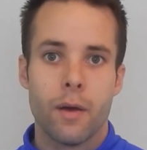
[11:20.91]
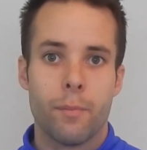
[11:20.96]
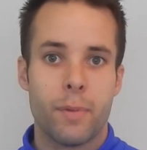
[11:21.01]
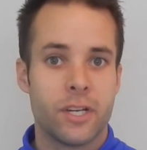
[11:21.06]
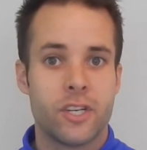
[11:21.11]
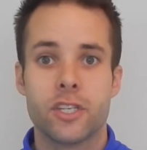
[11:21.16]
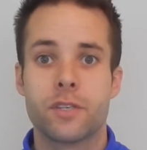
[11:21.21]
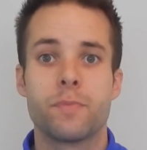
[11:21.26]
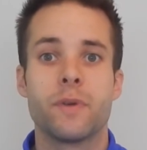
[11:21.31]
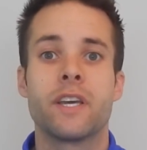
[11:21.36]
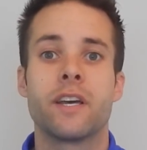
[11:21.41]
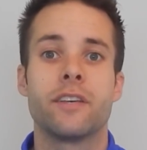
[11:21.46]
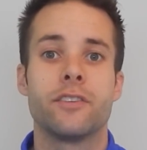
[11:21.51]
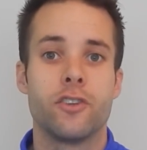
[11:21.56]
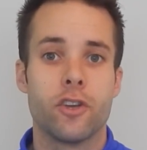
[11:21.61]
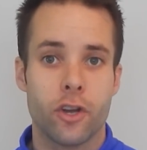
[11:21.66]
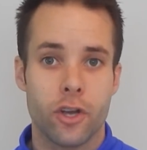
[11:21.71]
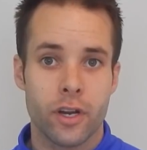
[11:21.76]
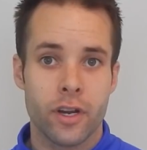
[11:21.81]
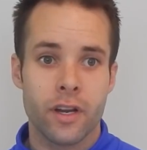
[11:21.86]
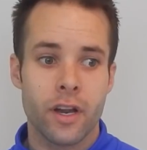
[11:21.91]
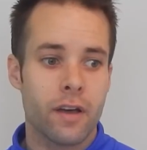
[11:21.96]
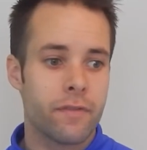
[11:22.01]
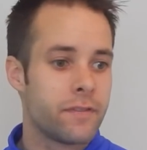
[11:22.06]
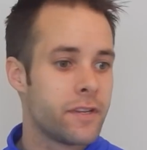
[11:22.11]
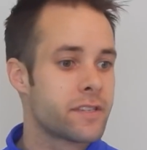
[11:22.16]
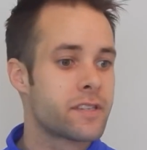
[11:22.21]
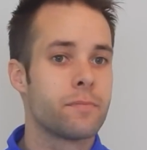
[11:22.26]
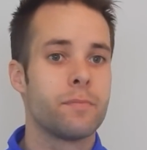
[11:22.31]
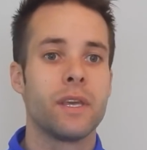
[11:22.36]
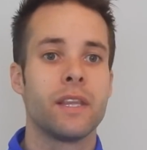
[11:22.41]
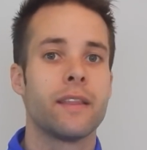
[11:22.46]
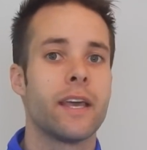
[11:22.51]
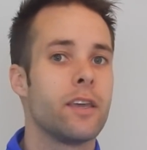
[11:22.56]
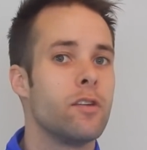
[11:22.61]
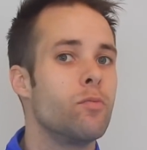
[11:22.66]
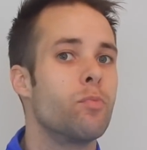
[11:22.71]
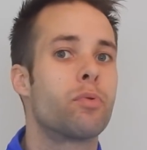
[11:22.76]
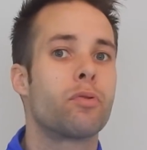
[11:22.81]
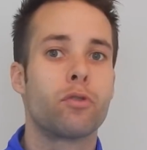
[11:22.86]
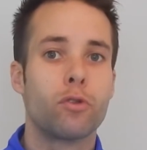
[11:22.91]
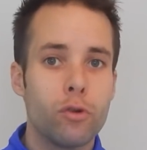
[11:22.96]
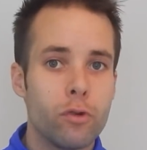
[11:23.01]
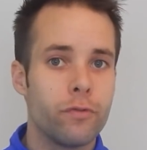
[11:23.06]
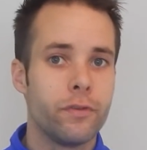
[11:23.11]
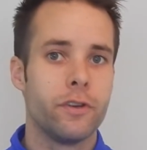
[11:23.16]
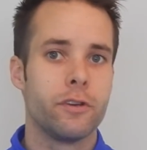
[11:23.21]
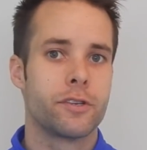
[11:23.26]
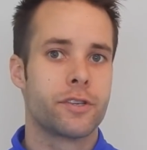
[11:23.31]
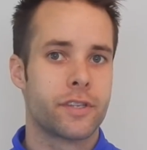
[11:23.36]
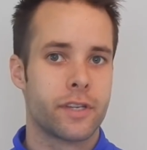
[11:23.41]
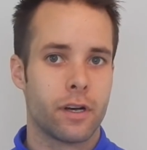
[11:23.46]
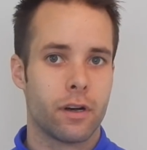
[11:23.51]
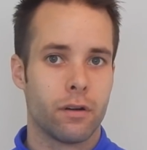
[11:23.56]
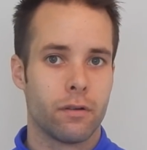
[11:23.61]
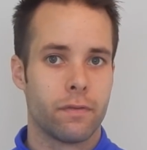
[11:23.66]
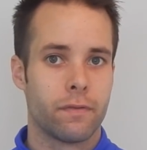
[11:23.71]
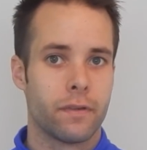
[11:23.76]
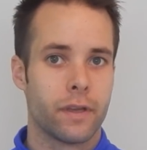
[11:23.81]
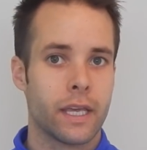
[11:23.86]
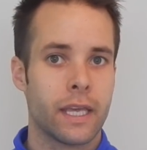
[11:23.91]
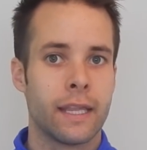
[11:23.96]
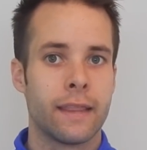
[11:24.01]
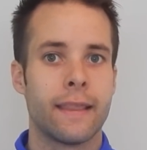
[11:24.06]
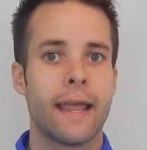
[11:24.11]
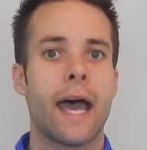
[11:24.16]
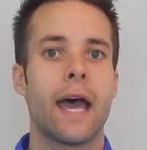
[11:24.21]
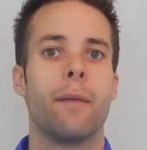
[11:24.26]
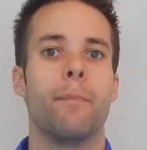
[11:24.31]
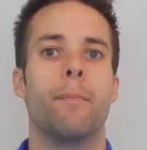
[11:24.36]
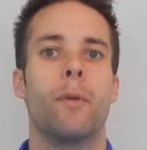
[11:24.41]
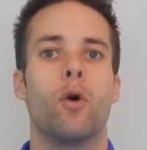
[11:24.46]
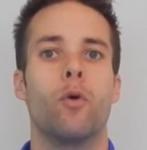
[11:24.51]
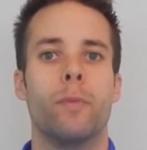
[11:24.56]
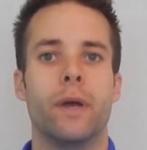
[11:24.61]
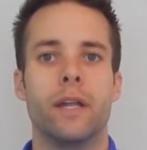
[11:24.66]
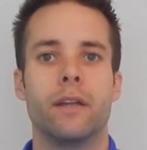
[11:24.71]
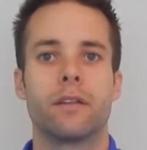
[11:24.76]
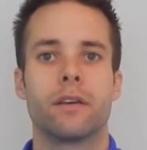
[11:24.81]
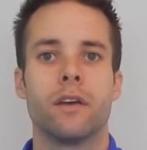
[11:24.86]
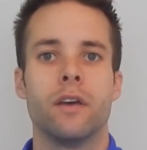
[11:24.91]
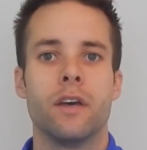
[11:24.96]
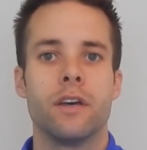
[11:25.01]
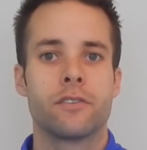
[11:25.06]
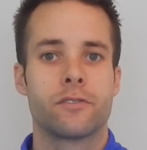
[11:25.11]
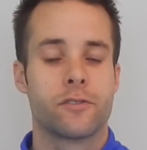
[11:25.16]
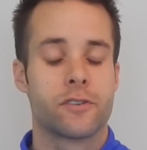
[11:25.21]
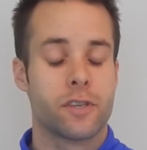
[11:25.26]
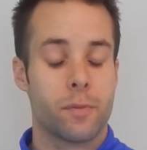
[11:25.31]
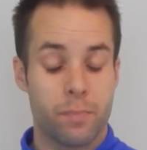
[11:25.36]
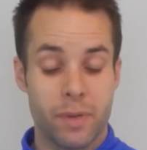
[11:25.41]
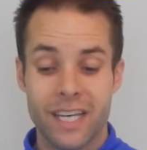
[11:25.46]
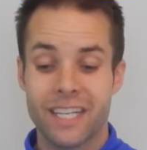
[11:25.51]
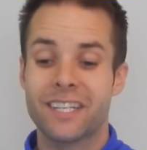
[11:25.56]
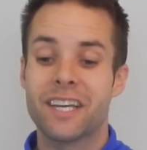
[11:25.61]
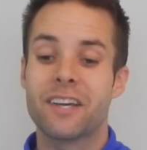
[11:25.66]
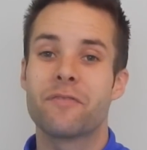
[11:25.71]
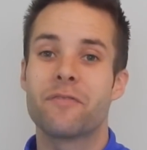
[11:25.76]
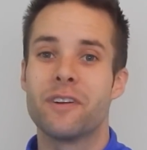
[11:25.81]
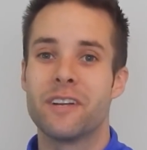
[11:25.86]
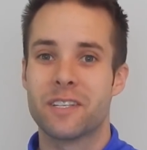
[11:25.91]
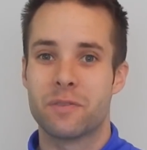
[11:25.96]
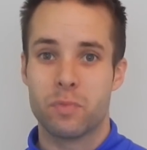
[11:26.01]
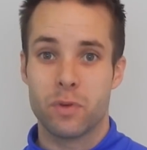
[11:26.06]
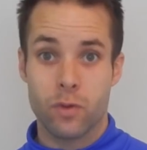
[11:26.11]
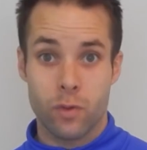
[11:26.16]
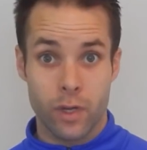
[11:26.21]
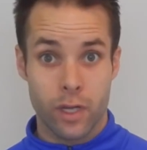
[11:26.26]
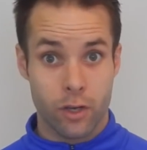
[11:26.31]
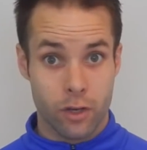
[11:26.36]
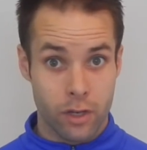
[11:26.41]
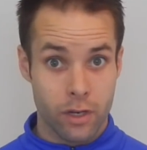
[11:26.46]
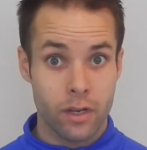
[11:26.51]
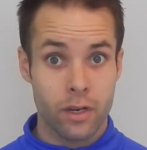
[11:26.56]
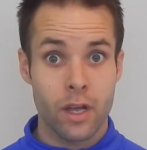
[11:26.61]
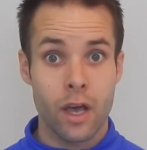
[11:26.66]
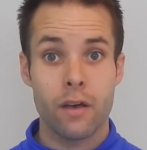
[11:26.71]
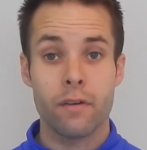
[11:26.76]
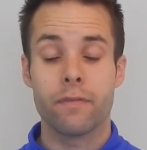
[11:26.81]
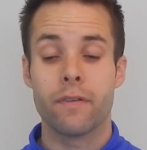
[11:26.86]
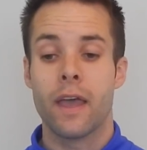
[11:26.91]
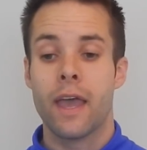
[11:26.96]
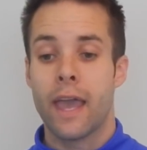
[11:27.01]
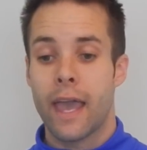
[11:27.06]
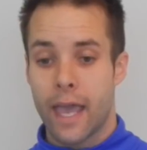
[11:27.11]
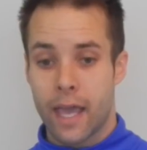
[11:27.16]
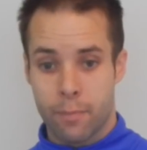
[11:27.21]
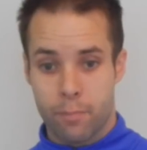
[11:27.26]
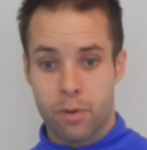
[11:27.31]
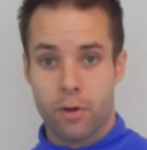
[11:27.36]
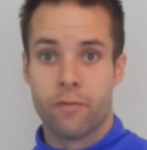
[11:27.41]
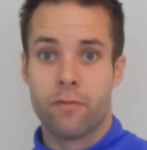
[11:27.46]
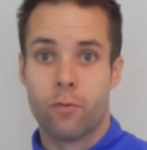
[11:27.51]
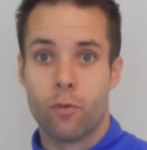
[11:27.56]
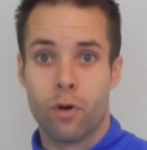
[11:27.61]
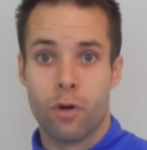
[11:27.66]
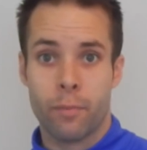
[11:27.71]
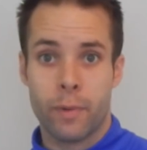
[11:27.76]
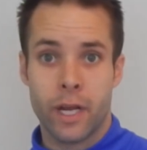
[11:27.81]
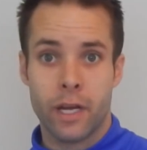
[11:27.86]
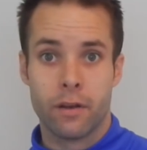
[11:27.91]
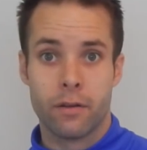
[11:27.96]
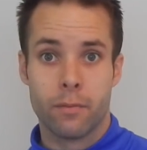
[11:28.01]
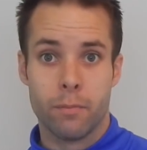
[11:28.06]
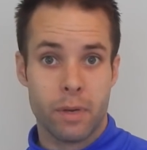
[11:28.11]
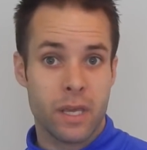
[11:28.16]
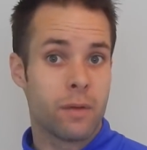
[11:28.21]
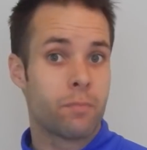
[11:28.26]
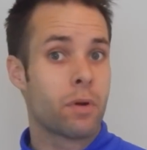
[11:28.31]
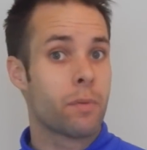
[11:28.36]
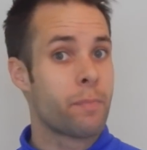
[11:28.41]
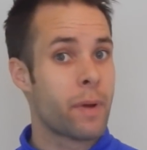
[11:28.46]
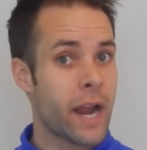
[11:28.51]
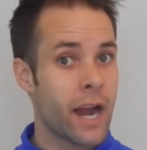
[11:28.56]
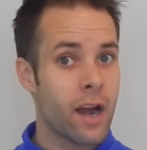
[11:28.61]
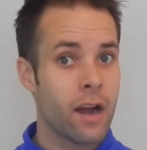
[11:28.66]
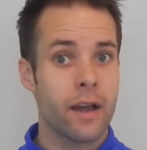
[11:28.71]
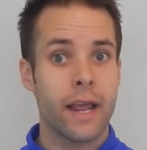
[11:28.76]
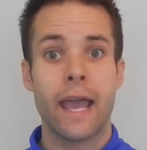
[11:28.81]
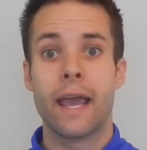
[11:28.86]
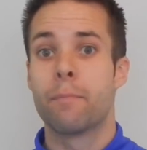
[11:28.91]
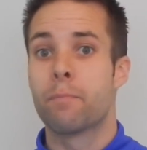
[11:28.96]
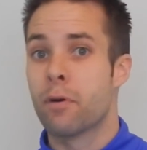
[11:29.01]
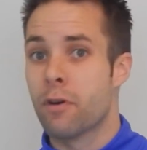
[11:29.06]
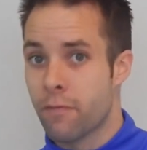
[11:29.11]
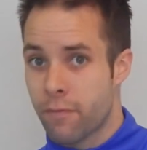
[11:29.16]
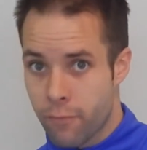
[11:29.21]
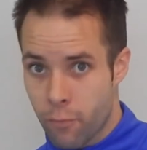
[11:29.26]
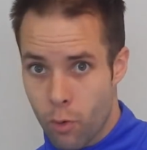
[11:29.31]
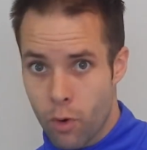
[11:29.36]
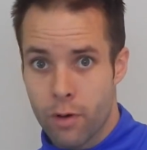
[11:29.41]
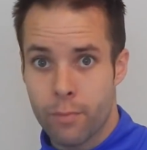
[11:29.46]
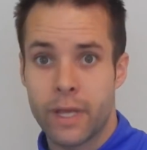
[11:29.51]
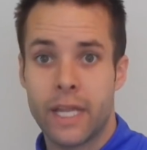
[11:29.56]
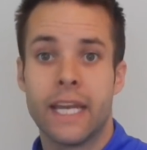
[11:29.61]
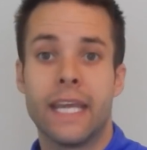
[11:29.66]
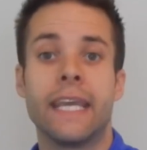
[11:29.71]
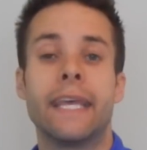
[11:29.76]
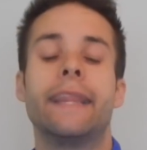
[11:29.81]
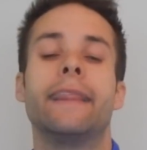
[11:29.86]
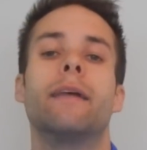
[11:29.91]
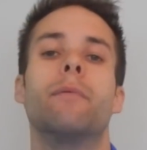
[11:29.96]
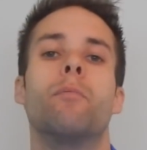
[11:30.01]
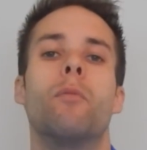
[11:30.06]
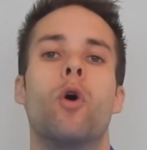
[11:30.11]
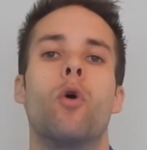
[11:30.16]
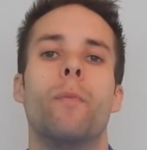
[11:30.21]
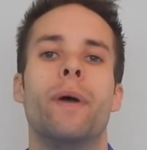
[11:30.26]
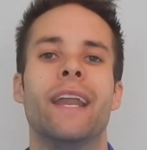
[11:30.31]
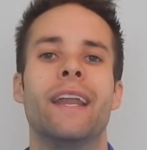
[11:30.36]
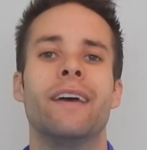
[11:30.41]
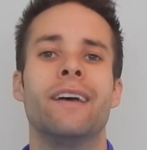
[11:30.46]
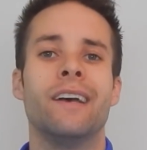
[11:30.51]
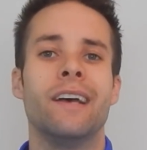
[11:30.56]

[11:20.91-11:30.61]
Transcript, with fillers: But just because you're good enough doesn't mean that you proved yourself in that moment. So there's a big difference between good enough and performing. Being prepared and performing in the moment.